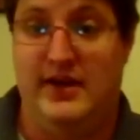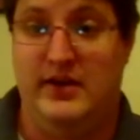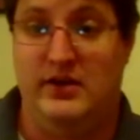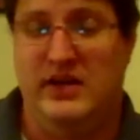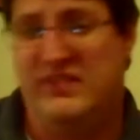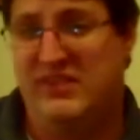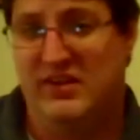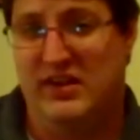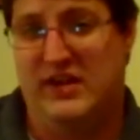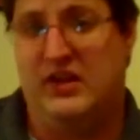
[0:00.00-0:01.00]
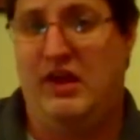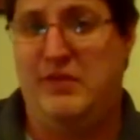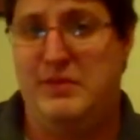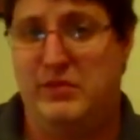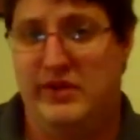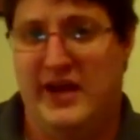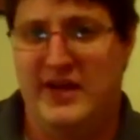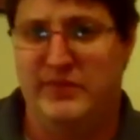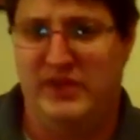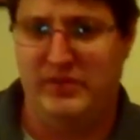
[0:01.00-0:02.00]
And even like a lot of people in
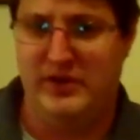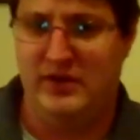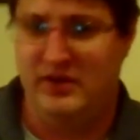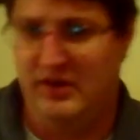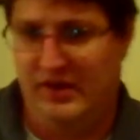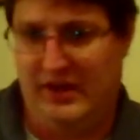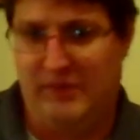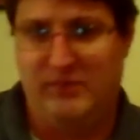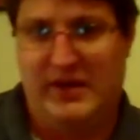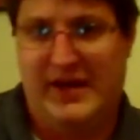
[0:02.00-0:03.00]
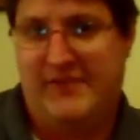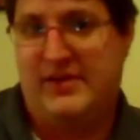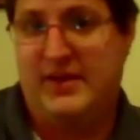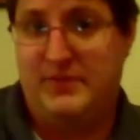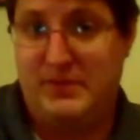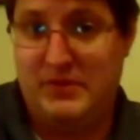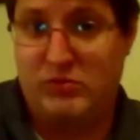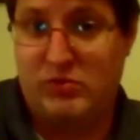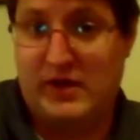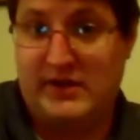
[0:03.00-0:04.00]
IMDb, like I'm, I have
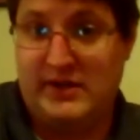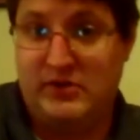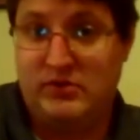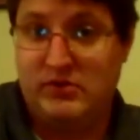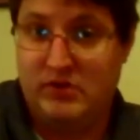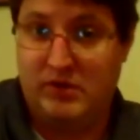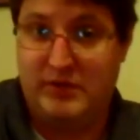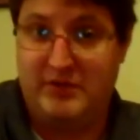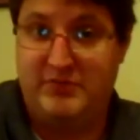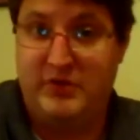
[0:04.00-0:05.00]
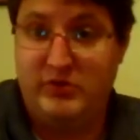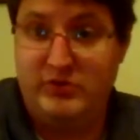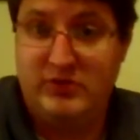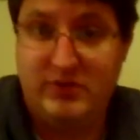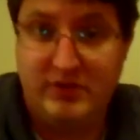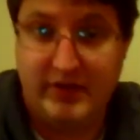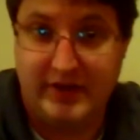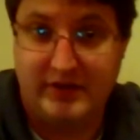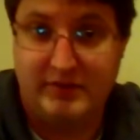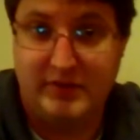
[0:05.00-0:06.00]
IMDb right here on my phone.
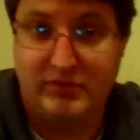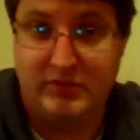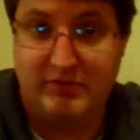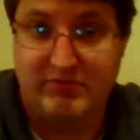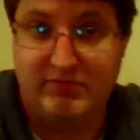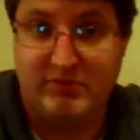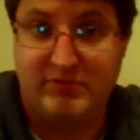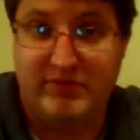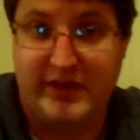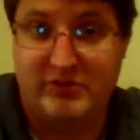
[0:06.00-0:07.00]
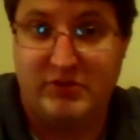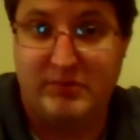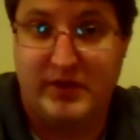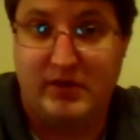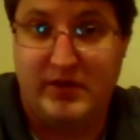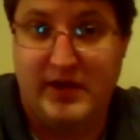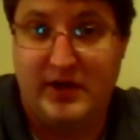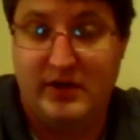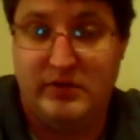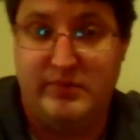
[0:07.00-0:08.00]
Like you might see the reflection on my
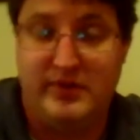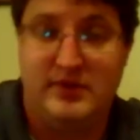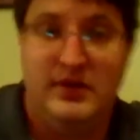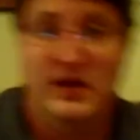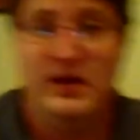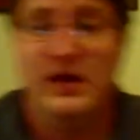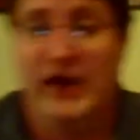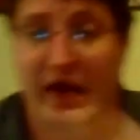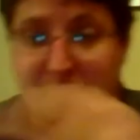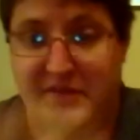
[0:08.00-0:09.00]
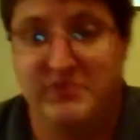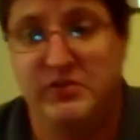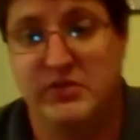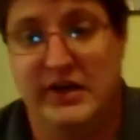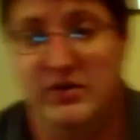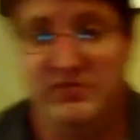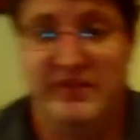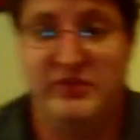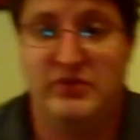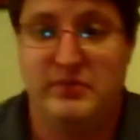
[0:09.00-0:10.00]
hand, but I have my phone right here
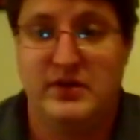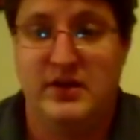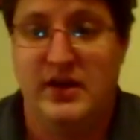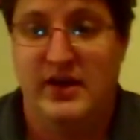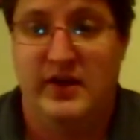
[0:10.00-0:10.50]
facing me.